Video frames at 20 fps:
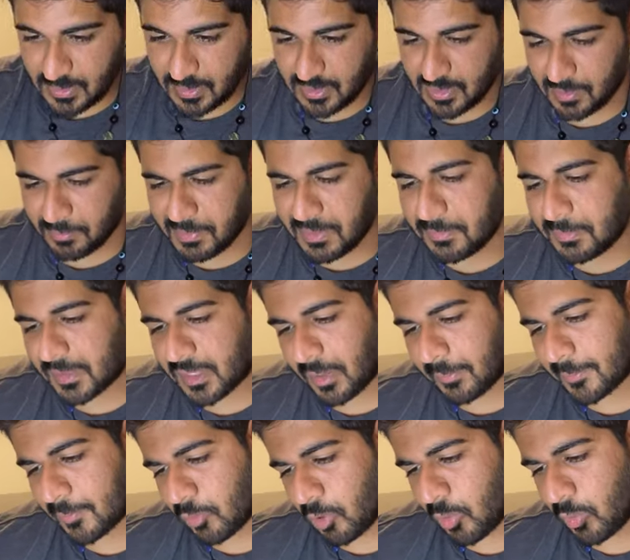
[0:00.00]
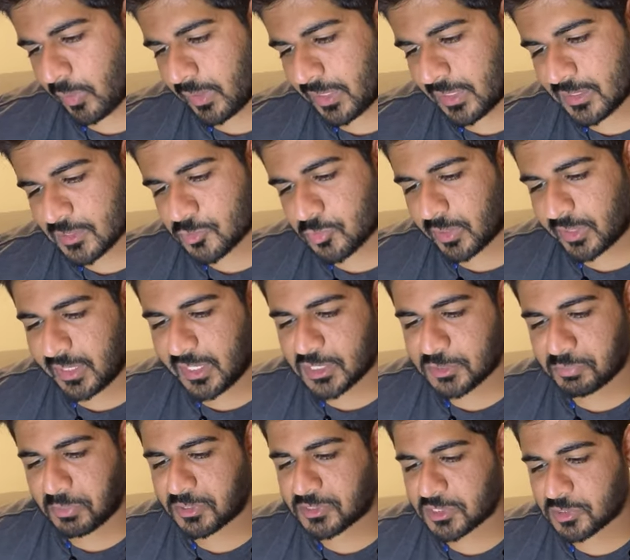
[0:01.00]
The Beam Becoming wrote, when an Israeli
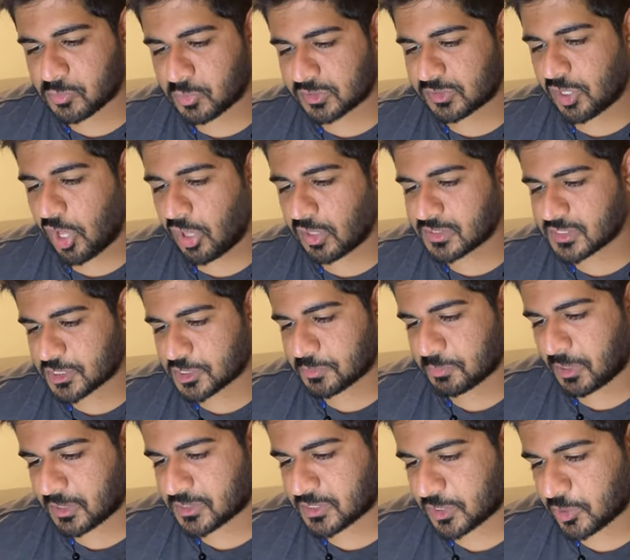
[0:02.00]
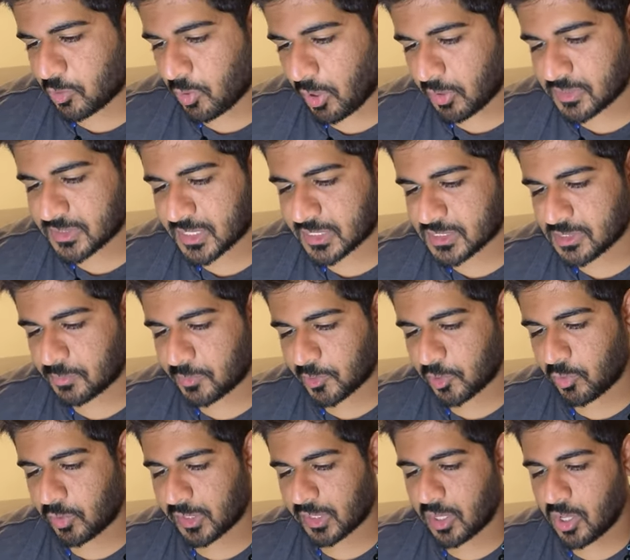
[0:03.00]
expresses what Tal is expressing, you always get someone
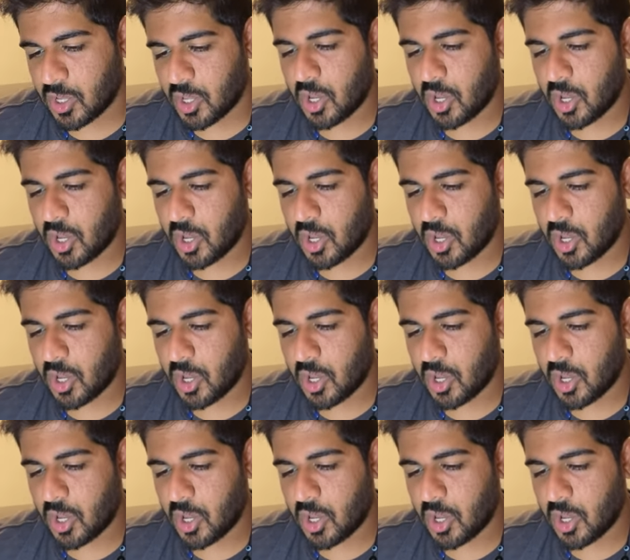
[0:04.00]
going,